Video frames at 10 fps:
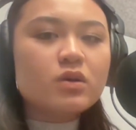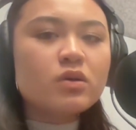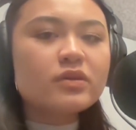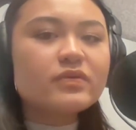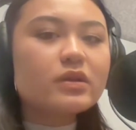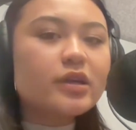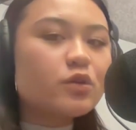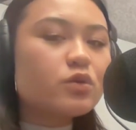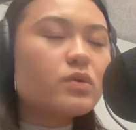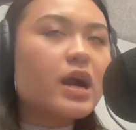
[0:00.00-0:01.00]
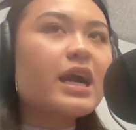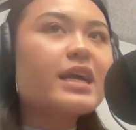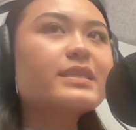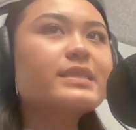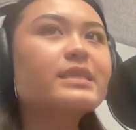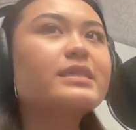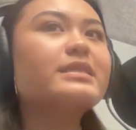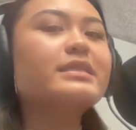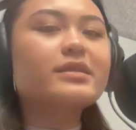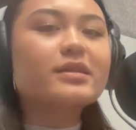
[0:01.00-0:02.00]
all of the legal rights
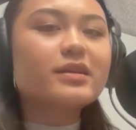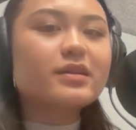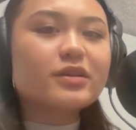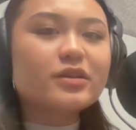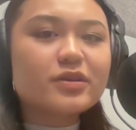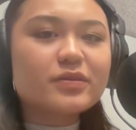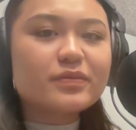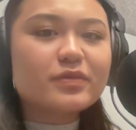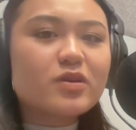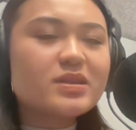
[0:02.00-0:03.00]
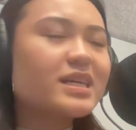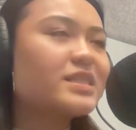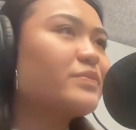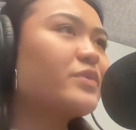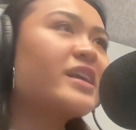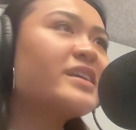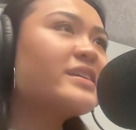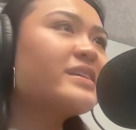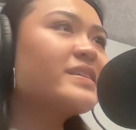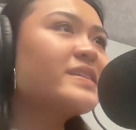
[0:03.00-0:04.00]
and you know contacting
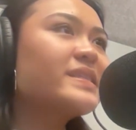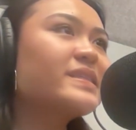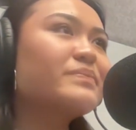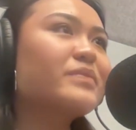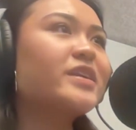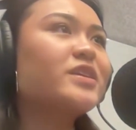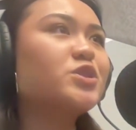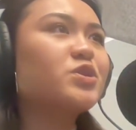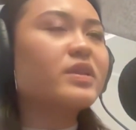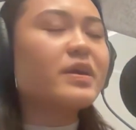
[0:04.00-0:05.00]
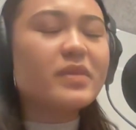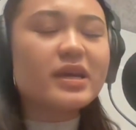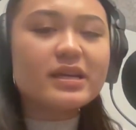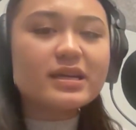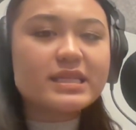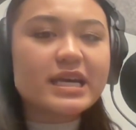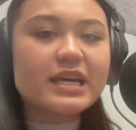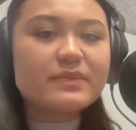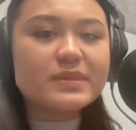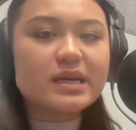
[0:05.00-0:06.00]
players, making sure their media
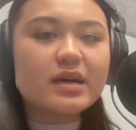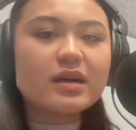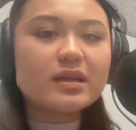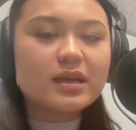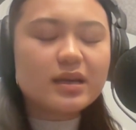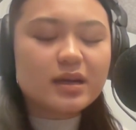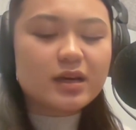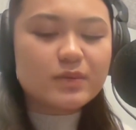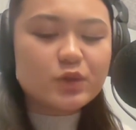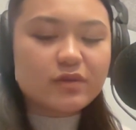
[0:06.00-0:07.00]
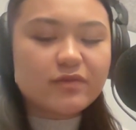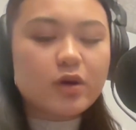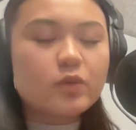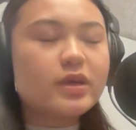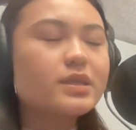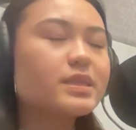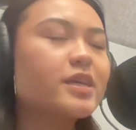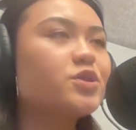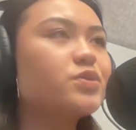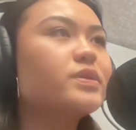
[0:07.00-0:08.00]
teams are um, sort of following the
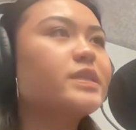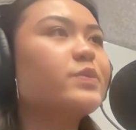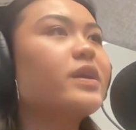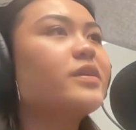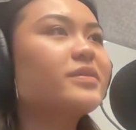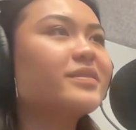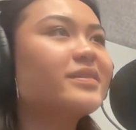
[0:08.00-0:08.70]
schedules as well.